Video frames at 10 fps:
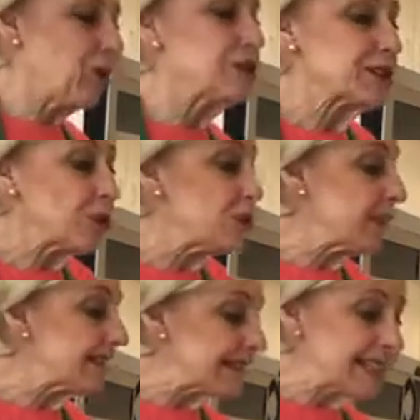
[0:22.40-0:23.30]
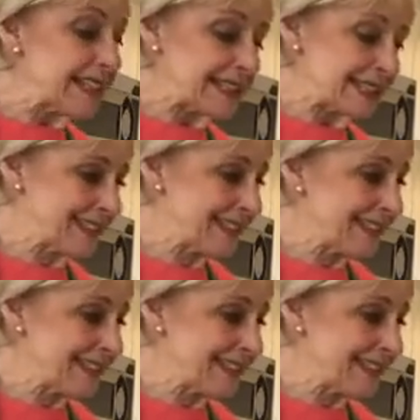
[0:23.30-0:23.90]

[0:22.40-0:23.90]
Well, so what's in it?